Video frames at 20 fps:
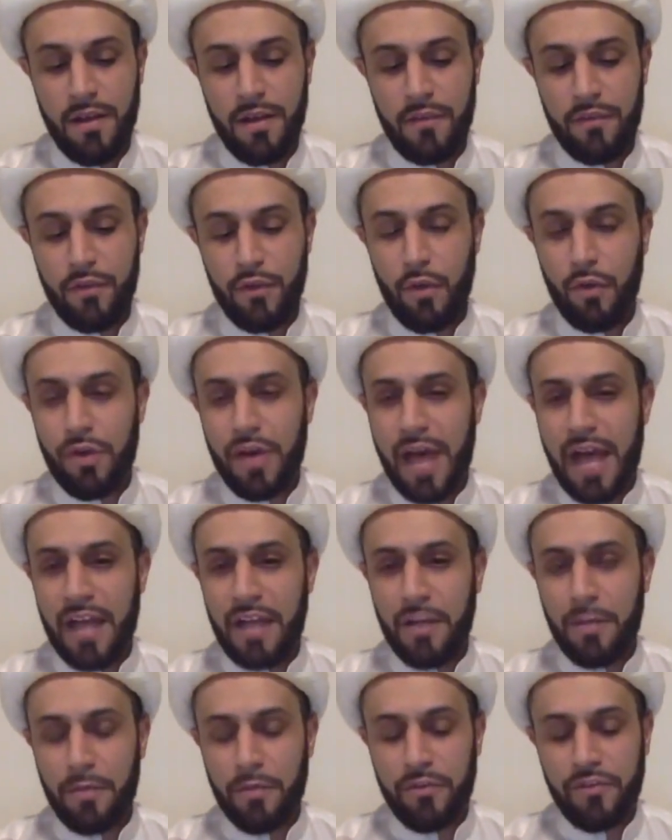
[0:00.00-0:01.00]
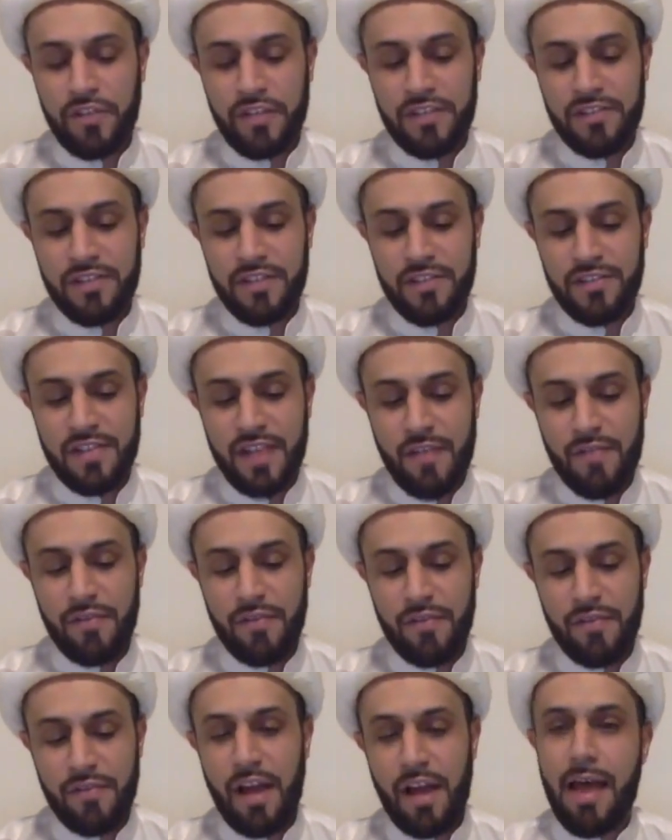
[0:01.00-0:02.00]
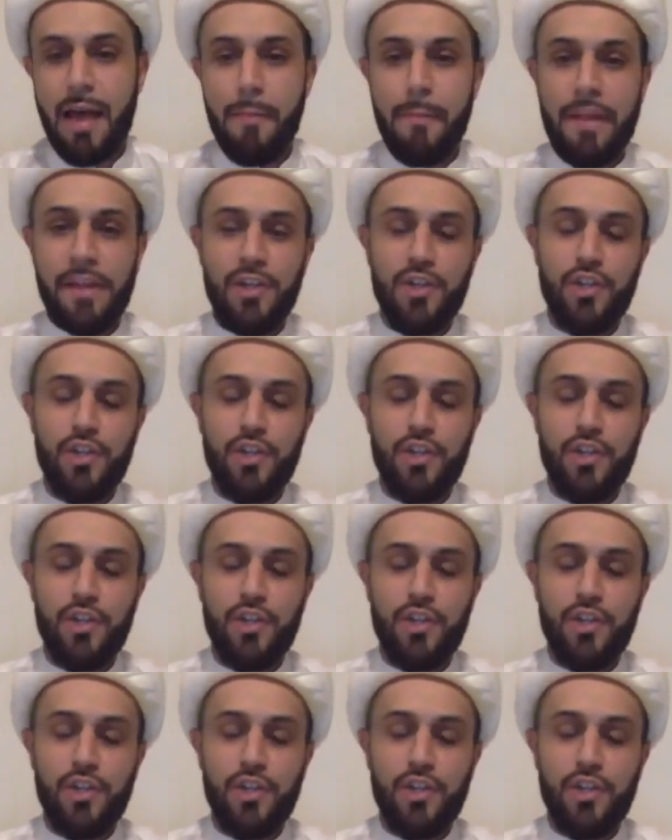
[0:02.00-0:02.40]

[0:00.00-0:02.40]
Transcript: if you go to ayah number 67, Allah